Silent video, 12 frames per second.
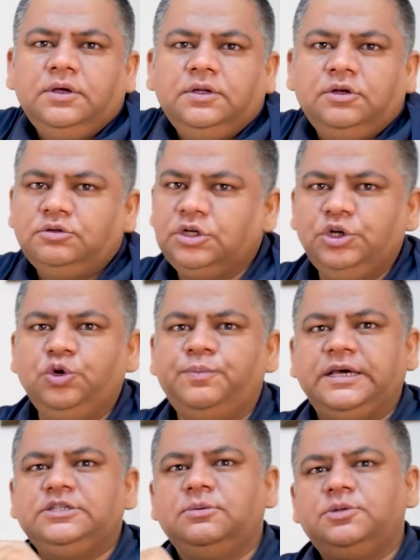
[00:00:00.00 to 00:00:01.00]
Now the new
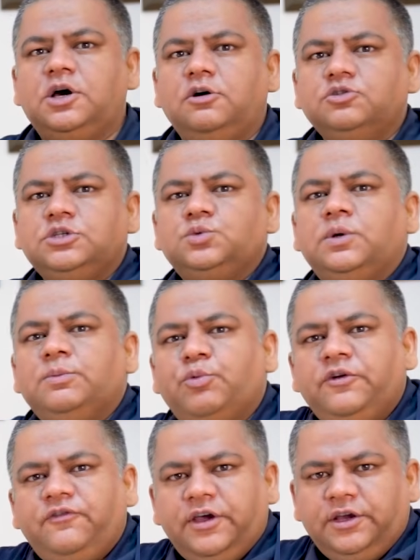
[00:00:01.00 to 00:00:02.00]
price of the house is
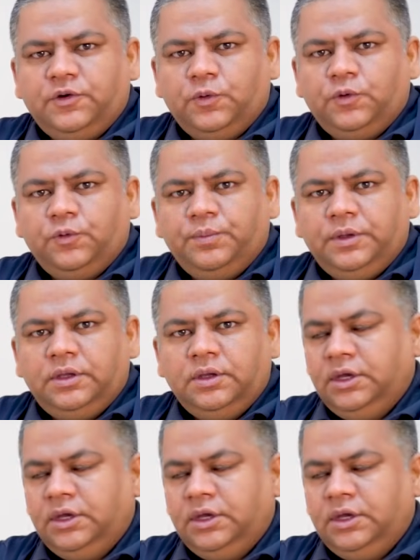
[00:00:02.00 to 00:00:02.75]
1.5 crore rupee.